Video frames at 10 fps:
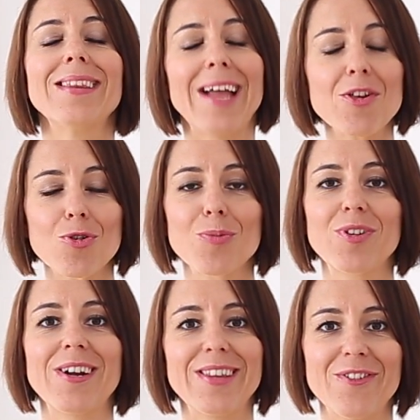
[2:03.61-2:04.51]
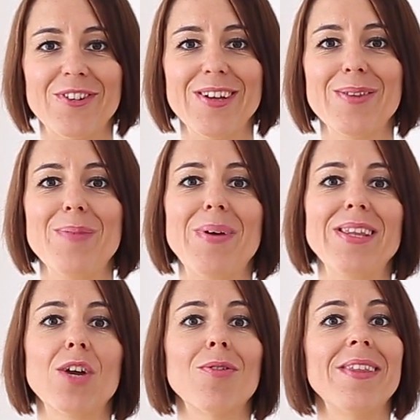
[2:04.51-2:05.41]
Tantrums are different
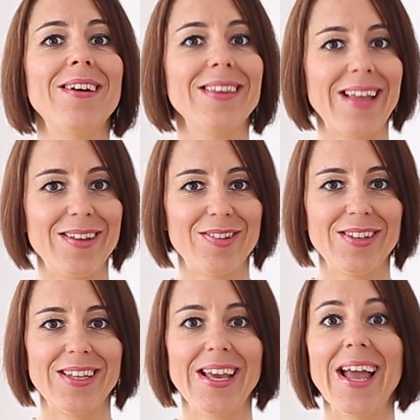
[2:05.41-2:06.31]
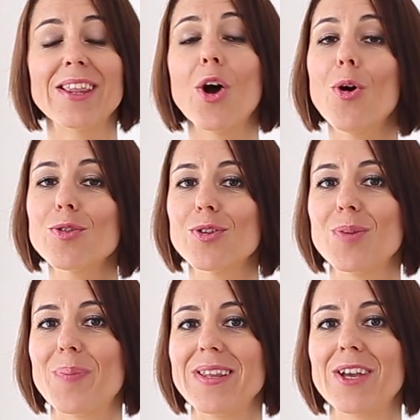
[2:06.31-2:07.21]
depending on their intensity and also
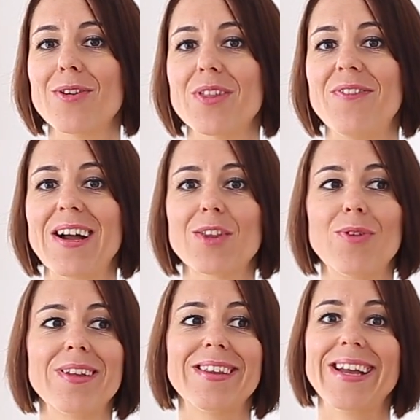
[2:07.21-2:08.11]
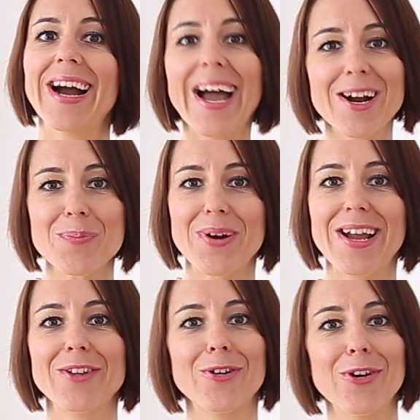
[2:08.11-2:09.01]
depending on the fact whether the higher
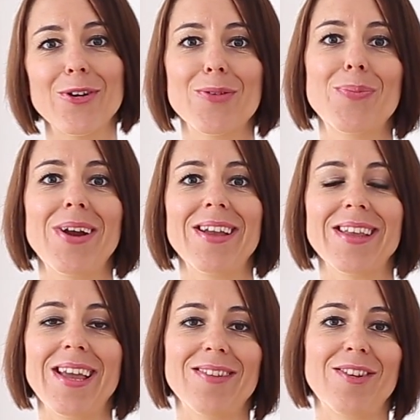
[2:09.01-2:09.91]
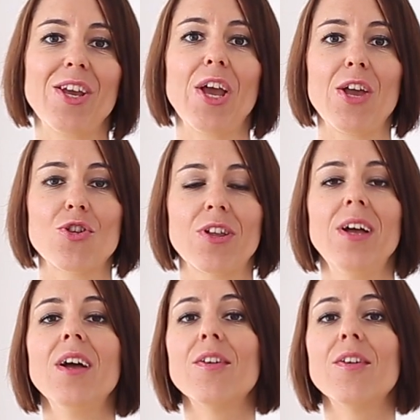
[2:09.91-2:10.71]
brain or lower brain gets engaged.